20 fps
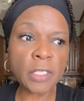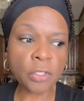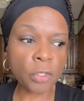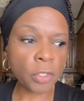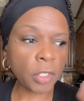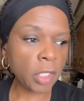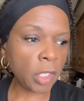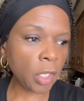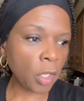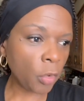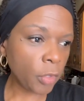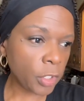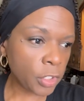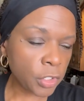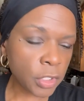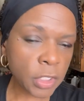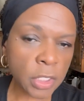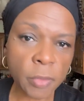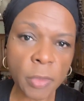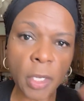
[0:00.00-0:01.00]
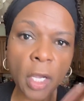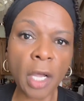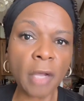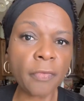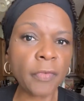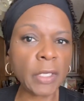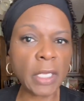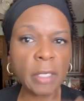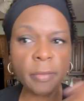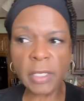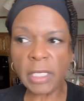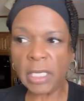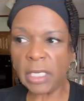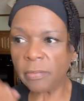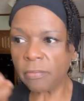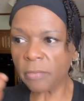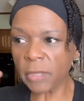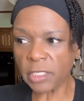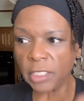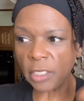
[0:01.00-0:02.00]
So you go get you some coffee. Let me
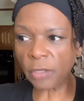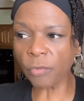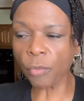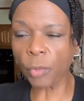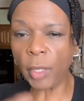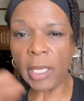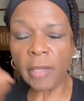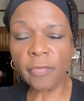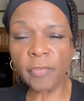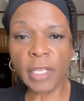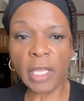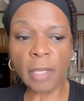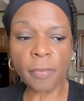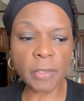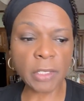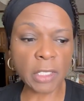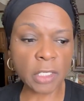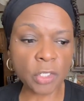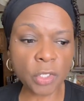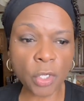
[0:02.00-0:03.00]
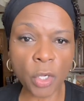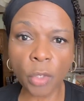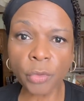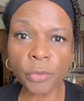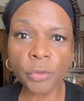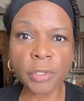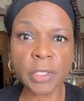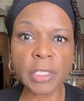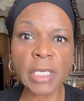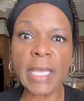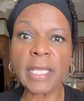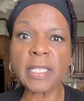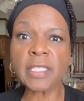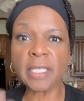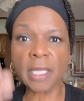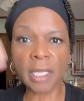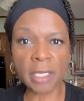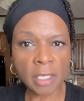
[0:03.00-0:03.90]
get myself revved up. And then you go through the day.